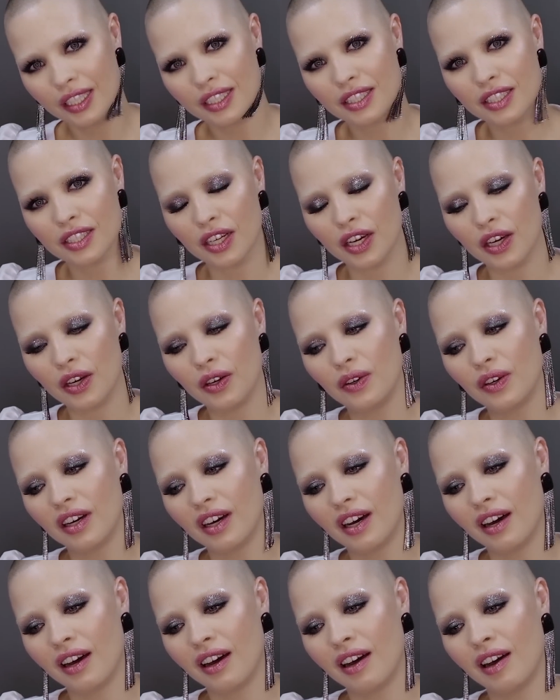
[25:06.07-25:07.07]
So
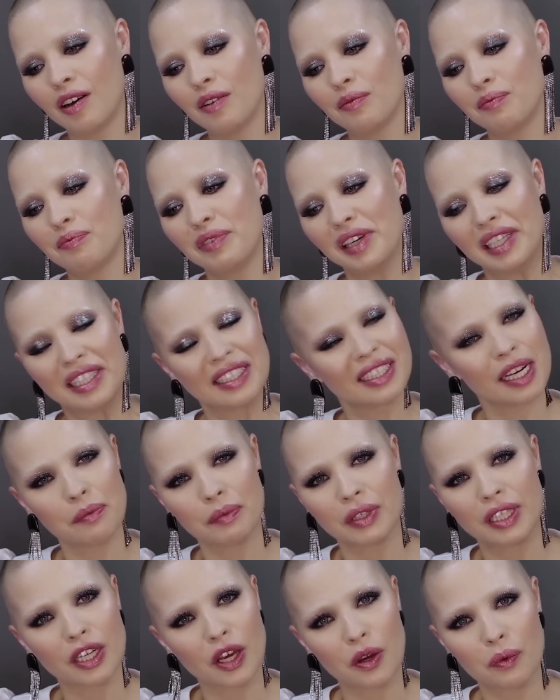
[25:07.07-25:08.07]
please let
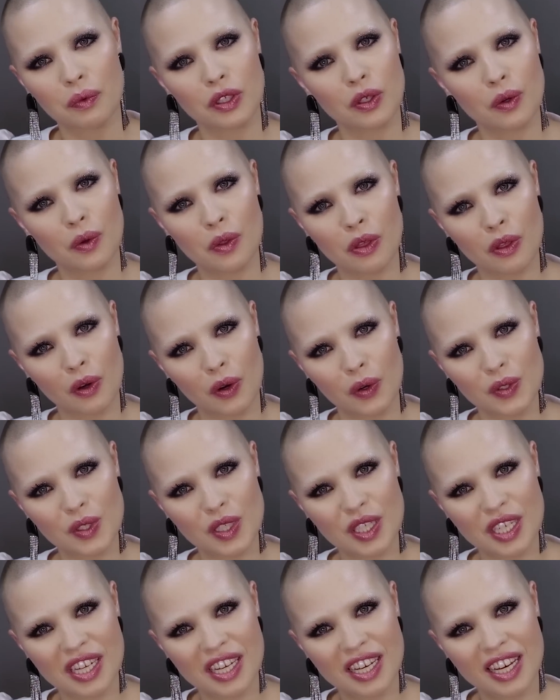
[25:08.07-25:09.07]
me know your
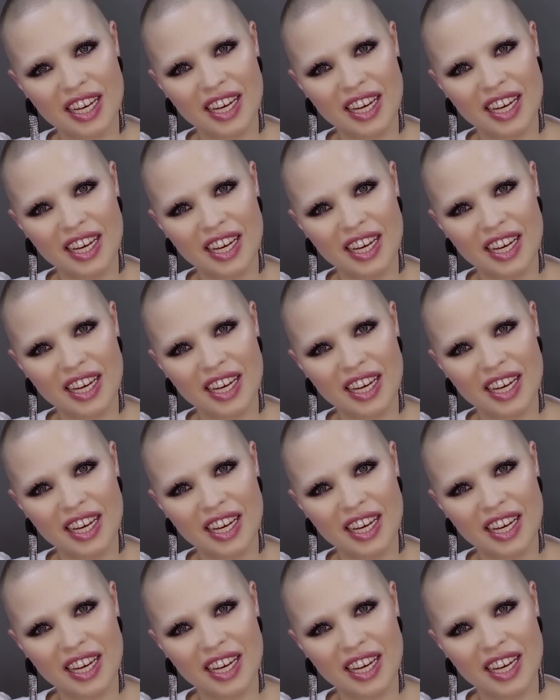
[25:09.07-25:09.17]
thoughts.